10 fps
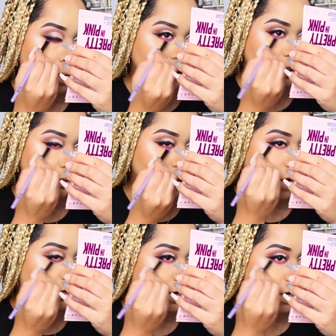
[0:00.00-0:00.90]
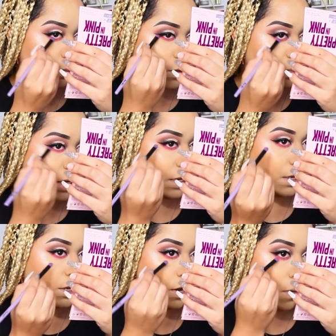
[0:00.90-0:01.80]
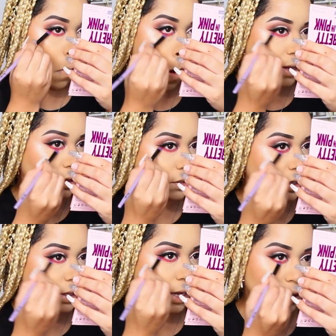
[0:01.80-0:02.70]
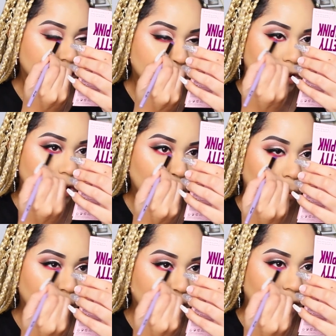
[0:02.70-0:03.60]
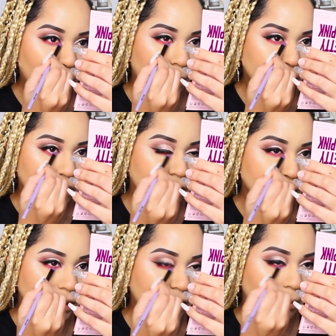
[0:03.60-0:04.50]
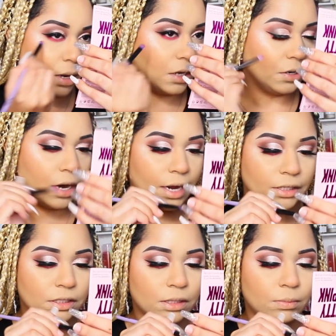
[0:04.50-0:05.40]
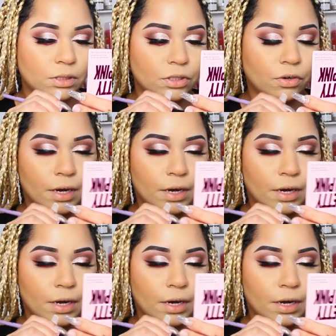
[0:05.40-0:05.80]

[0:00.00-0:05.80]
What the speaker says: At least we're covering up with pink, you know? Hey, look at that. It's so pretty. I hope this doesn't stain my under eyes because I'm going to look